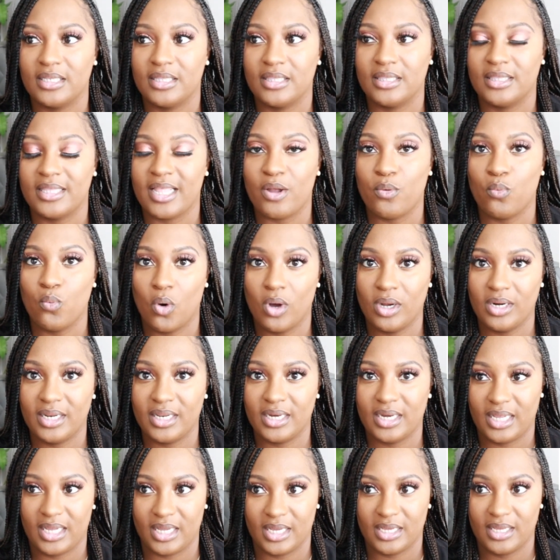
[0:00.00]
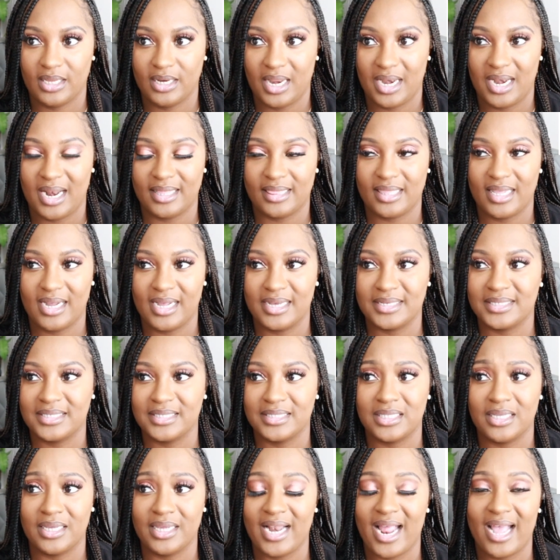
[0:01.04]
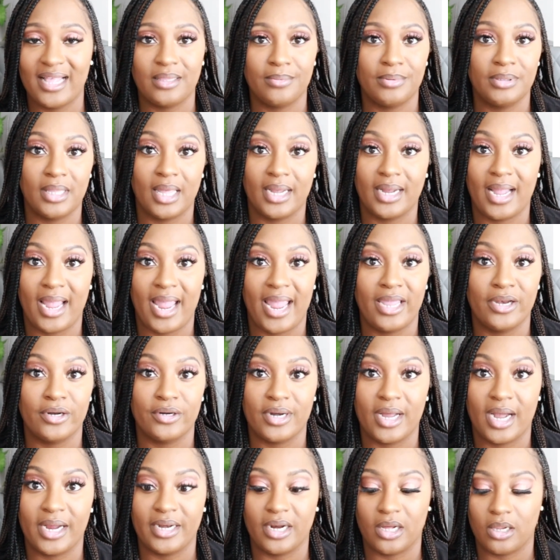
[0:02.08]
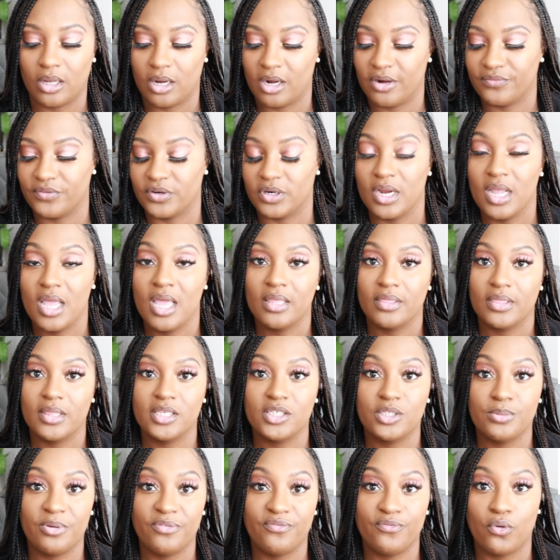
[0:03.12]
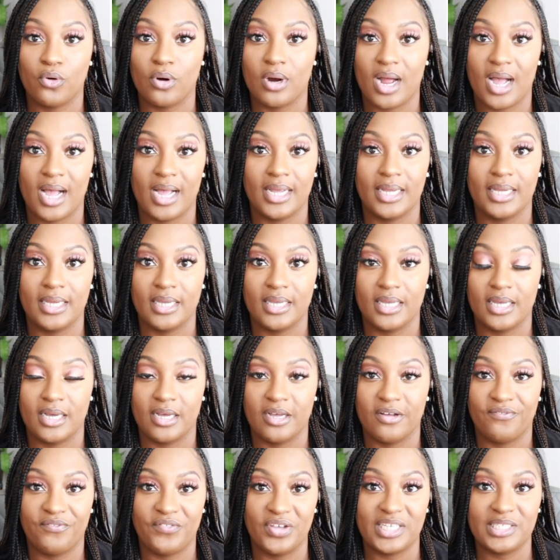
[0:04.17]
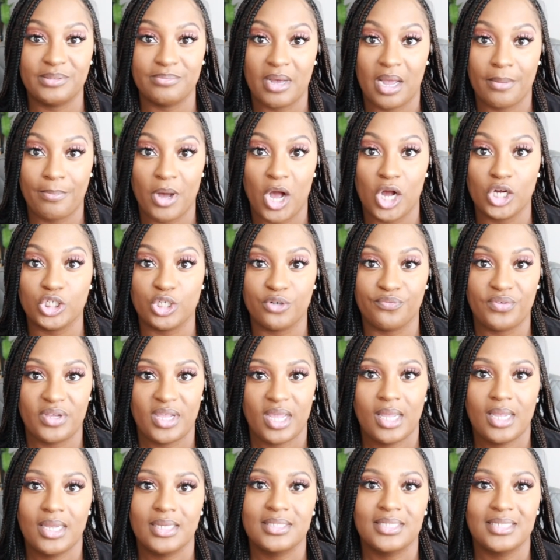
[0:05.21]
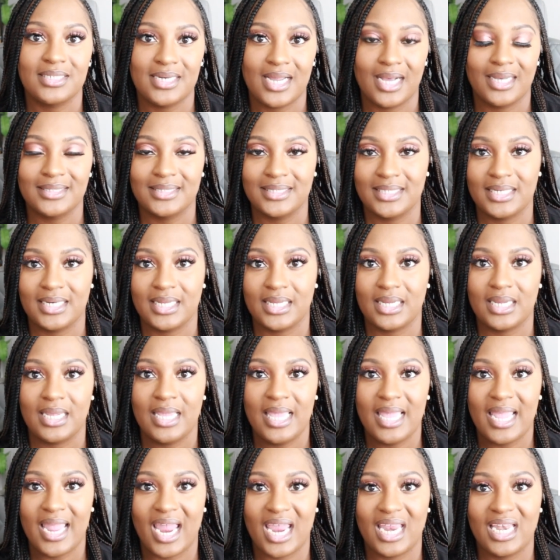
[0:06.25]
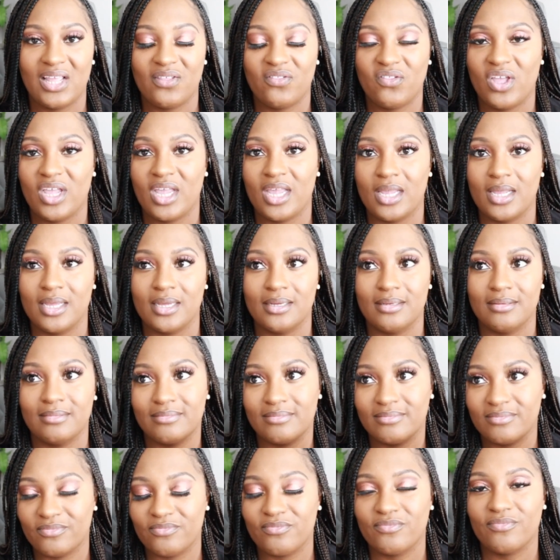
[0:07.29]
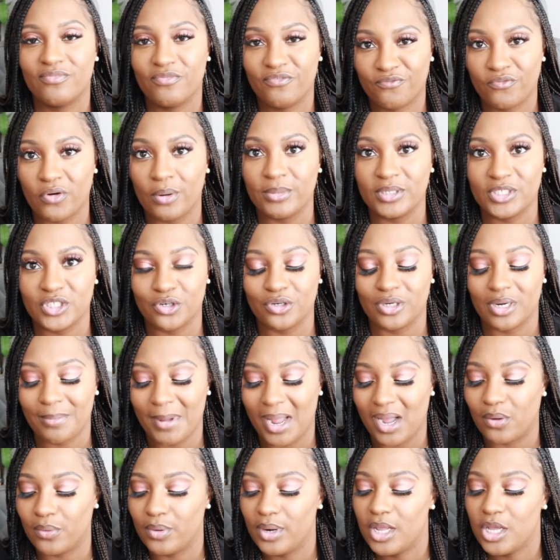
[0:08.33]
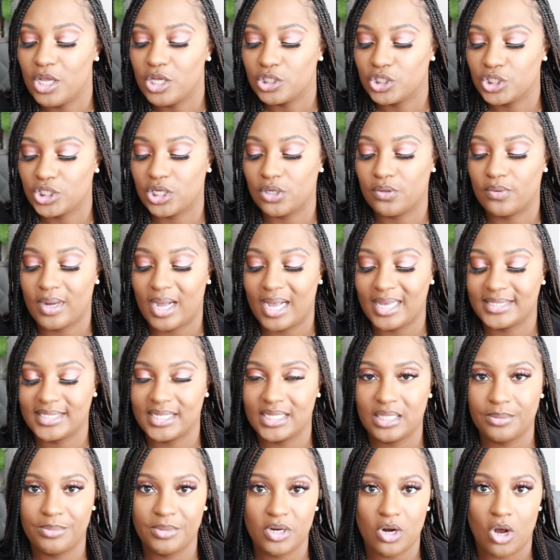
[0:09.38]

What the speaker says: they wanted it, and I think I sent it had to be like an $8 or $9 offer. This is before I fixed my Poshmark VA into not sending anything from a certain amount. So I sent them an